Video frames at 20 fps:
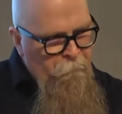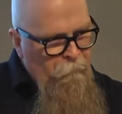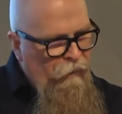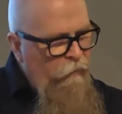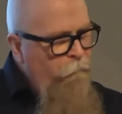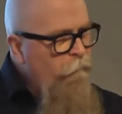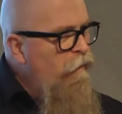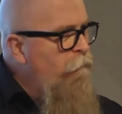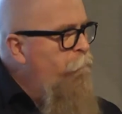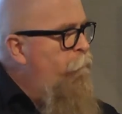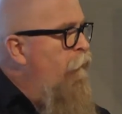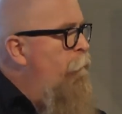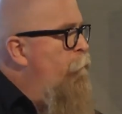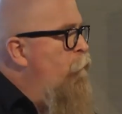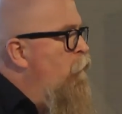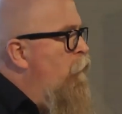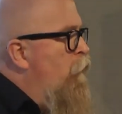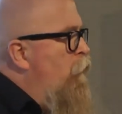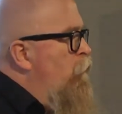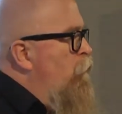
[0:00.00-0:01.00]
many
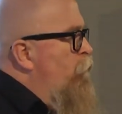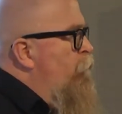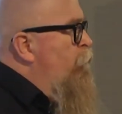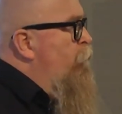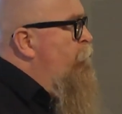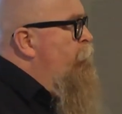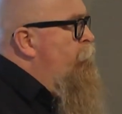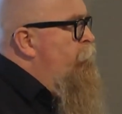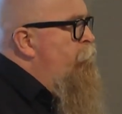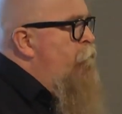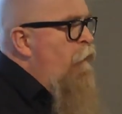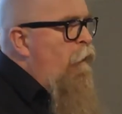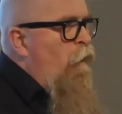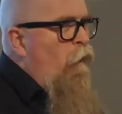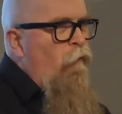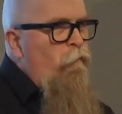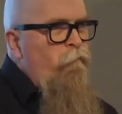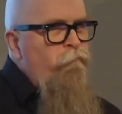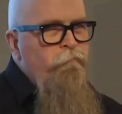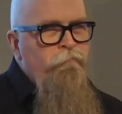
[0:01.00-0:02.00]
people here,
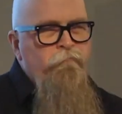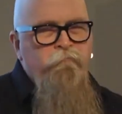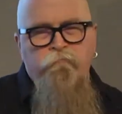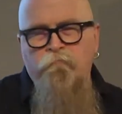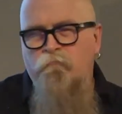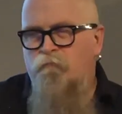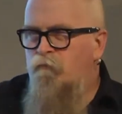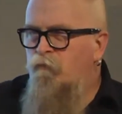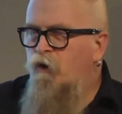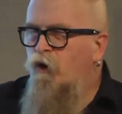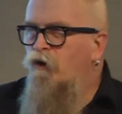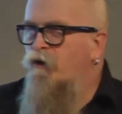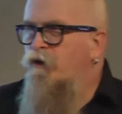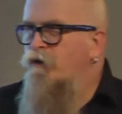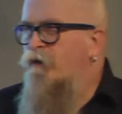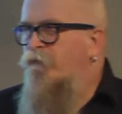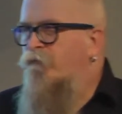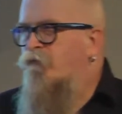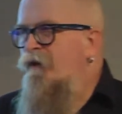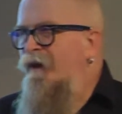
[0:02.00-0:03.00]

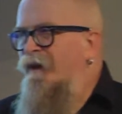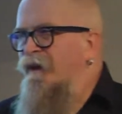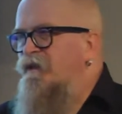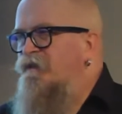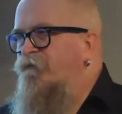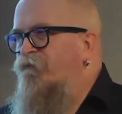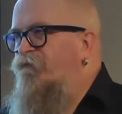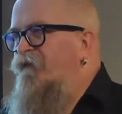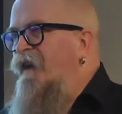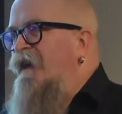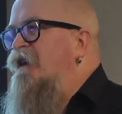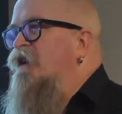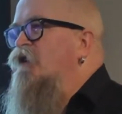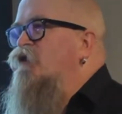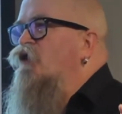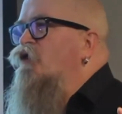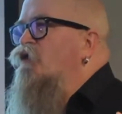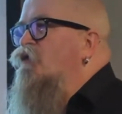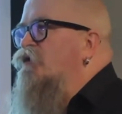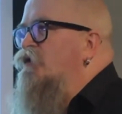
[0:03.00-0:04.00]
heard the phrase fake
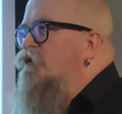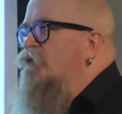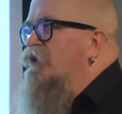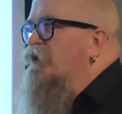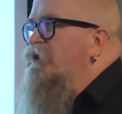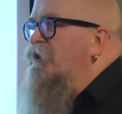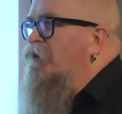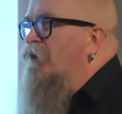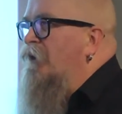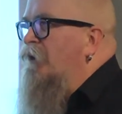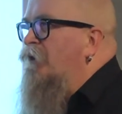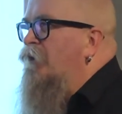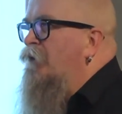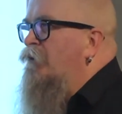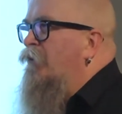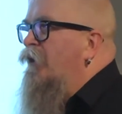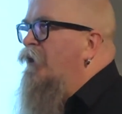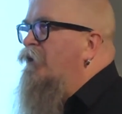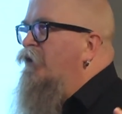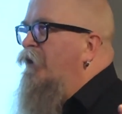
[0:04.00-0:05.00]
news recently?
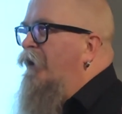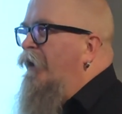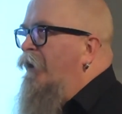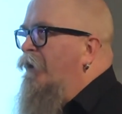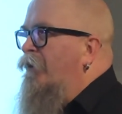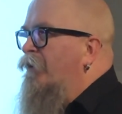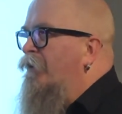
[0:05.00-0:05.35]
Raise your hand.